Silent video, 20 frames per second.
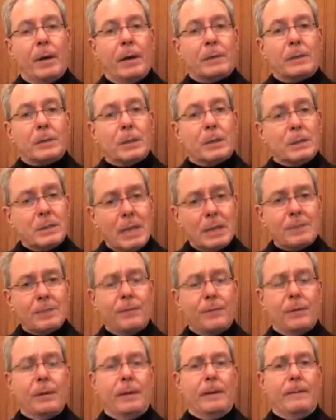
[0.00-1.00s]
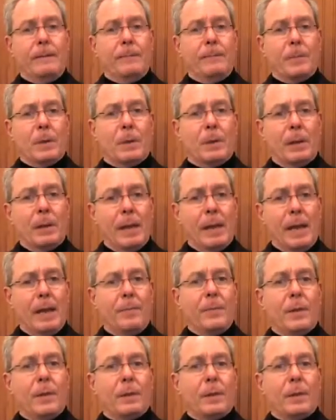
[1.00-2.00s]
successfully
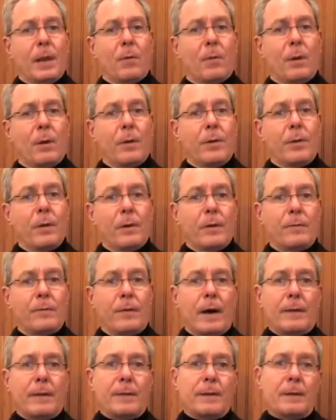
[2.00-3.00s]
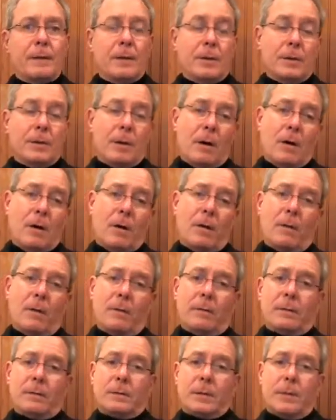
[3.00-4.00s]
claimed that they weren't notified, they didn't
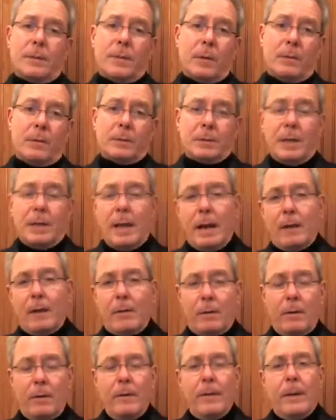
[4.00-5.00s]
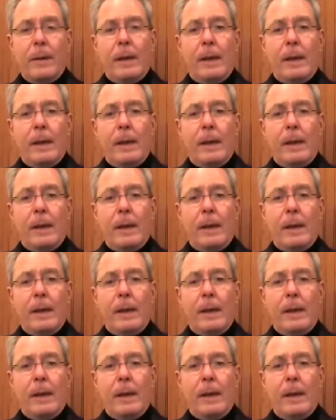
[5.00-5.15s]
know, that something was an error,